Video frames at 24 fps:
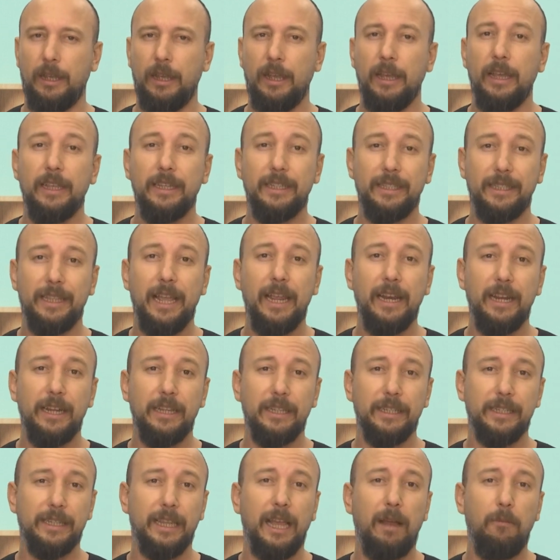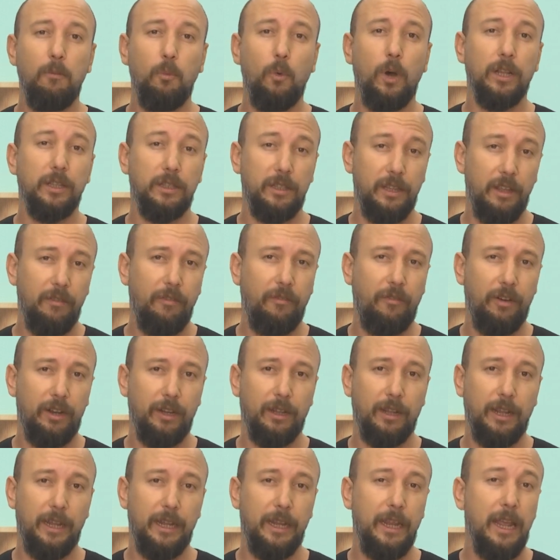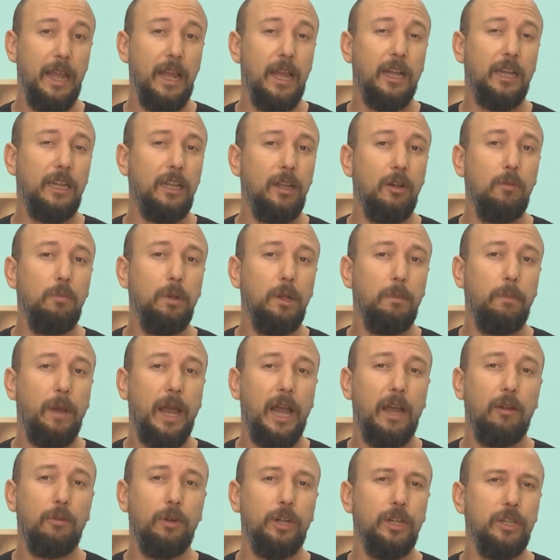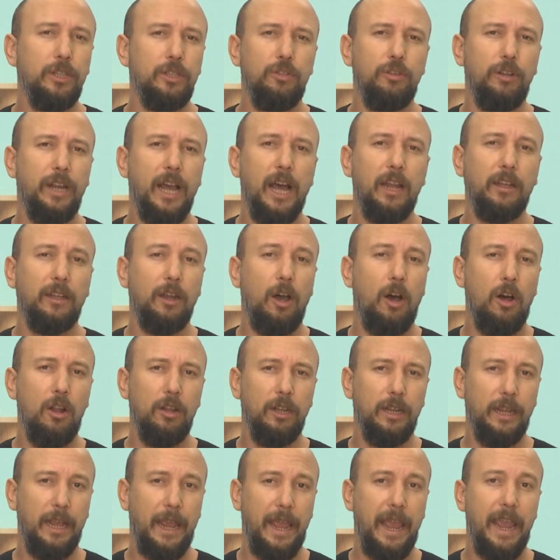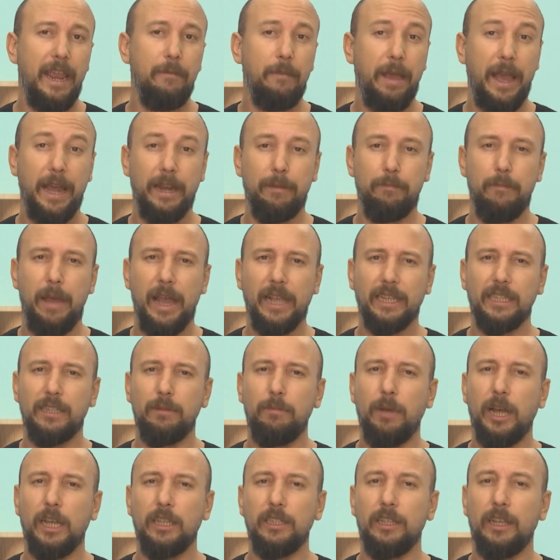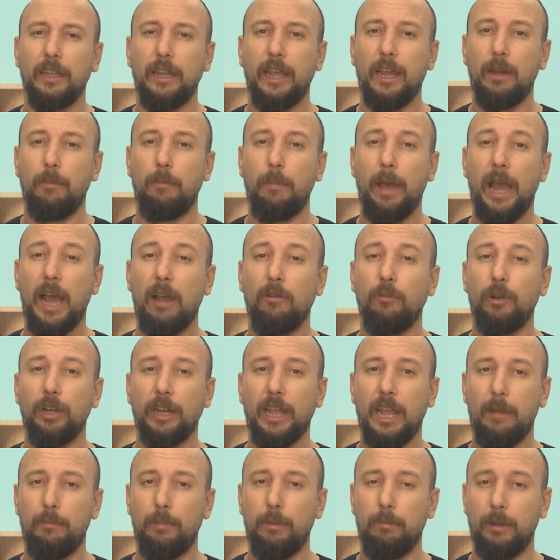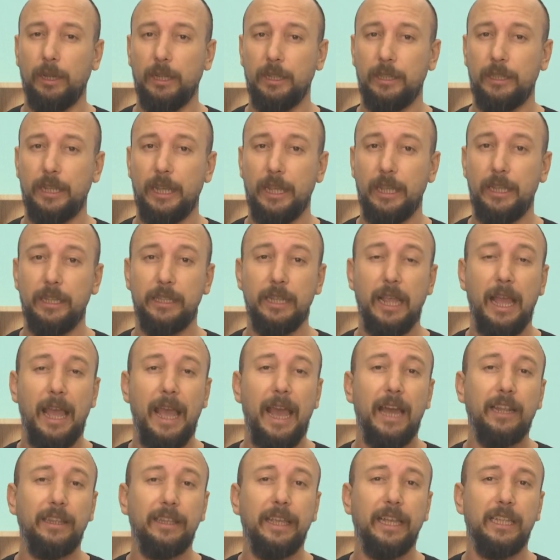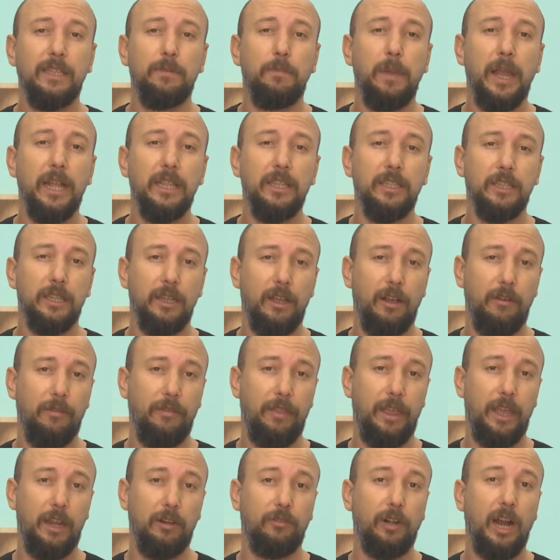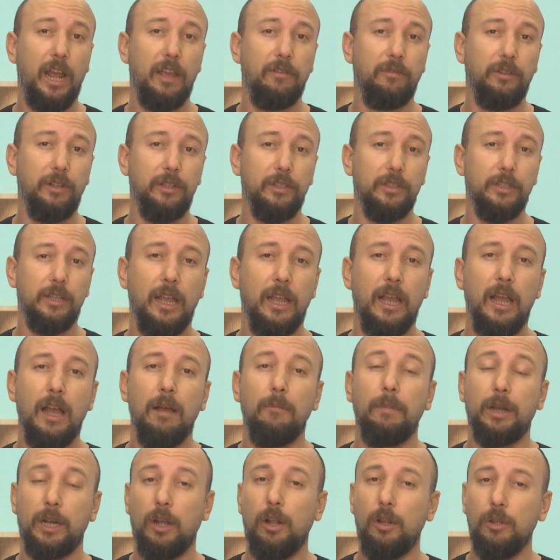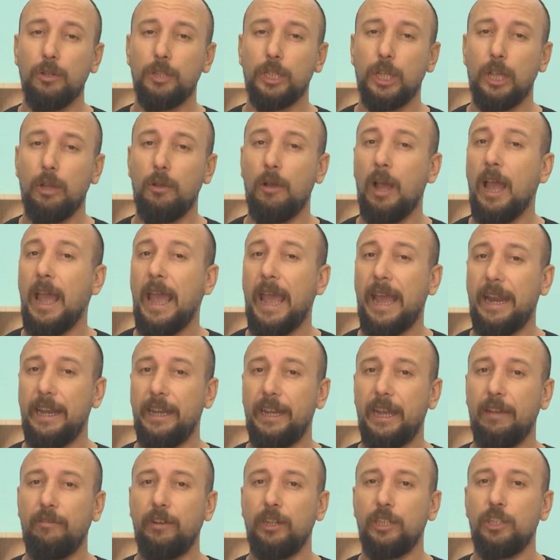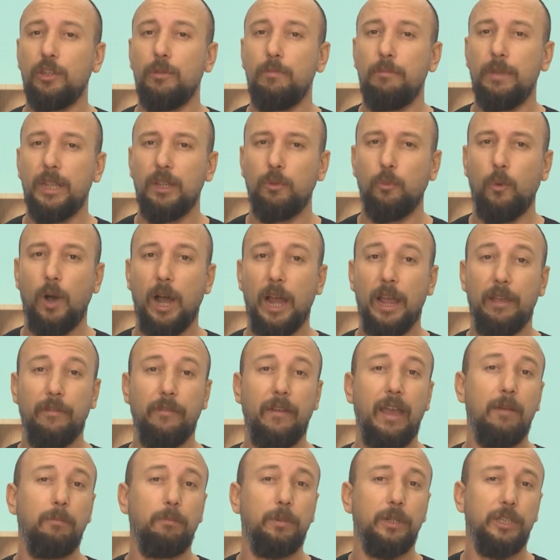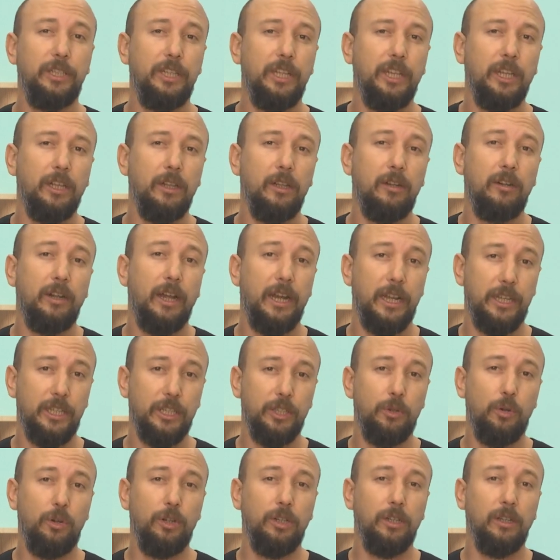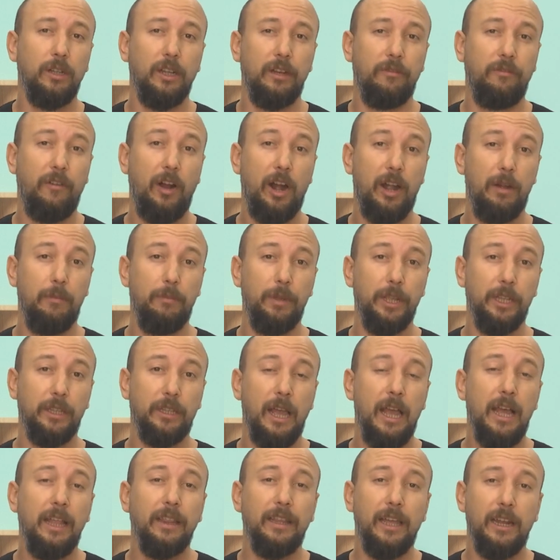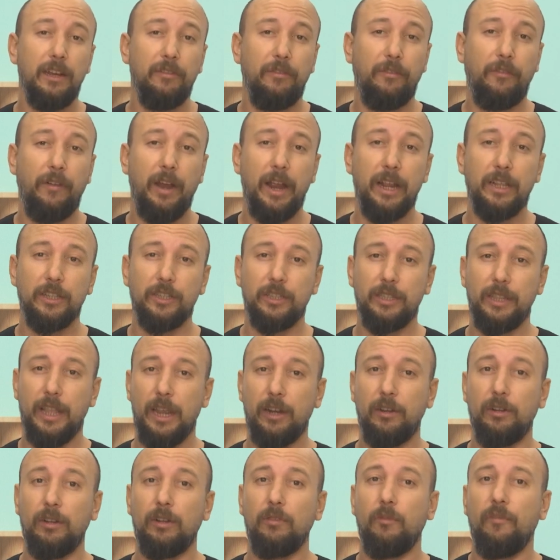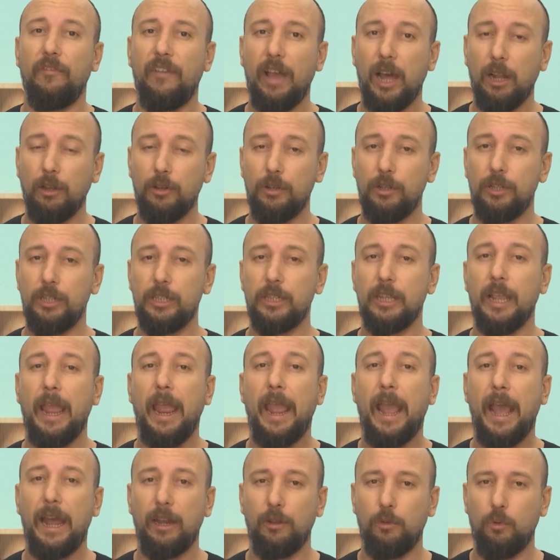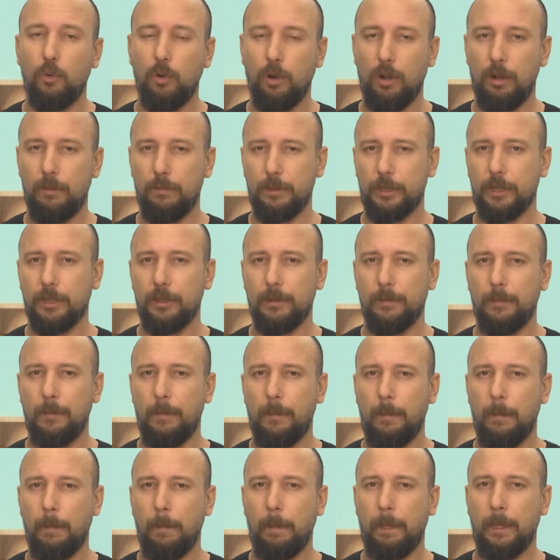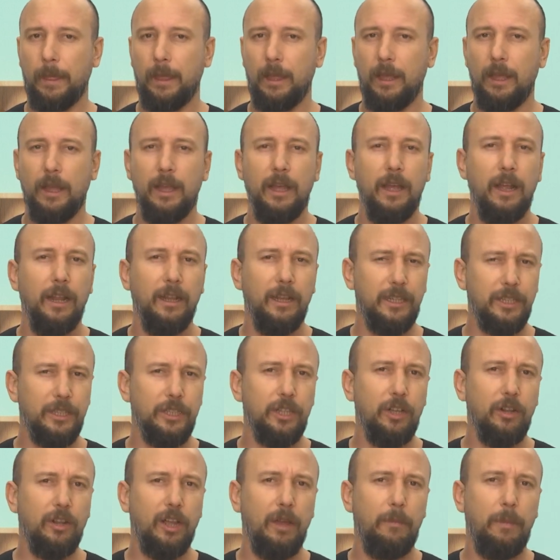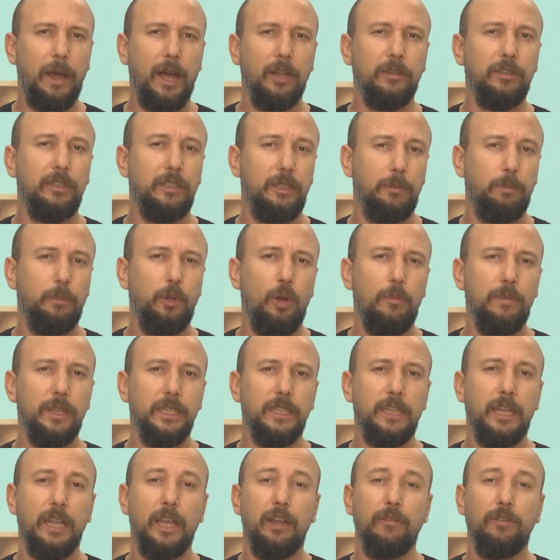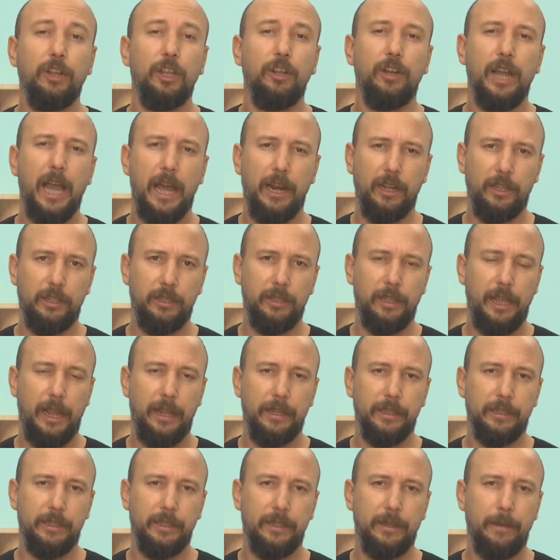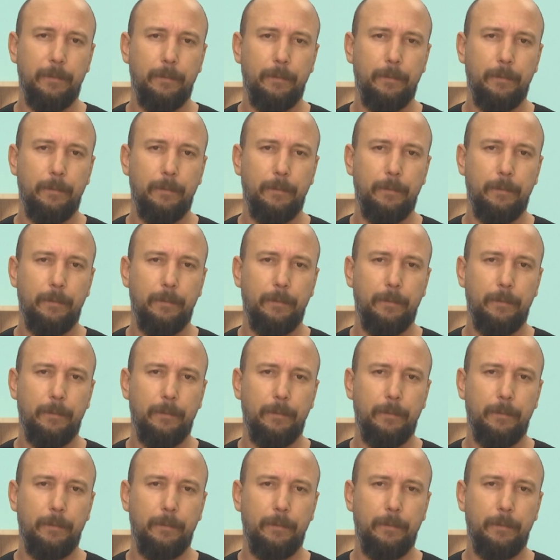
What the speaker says: Stated somewhat differently, global powers do not only aim at maximizing their power capabilities at the expense of their rivals, but also endeavor to midwife a particular external environment that affects their values and norms. Let's talk about the diplomacy of the United States.